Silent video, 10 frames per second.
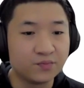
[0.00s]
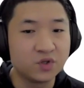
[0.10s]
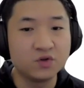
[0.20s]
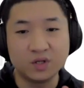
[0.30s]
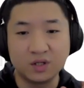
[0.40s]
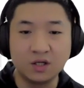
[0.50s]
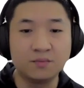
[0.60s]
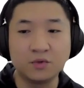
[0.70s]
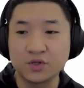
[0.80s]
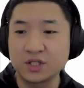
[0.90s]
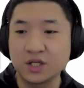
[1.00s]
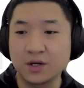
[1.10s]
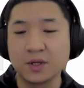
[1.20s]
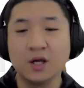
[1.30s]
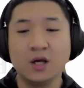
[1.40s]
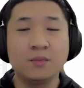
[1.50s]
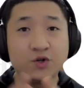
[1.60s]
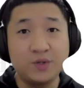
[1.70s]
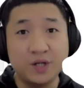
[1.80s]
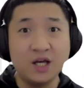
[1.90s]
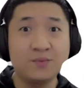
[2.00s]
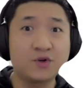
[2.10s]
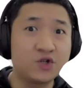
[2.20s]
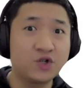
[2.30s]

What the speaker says: do a lot more stuff. But today I'm going to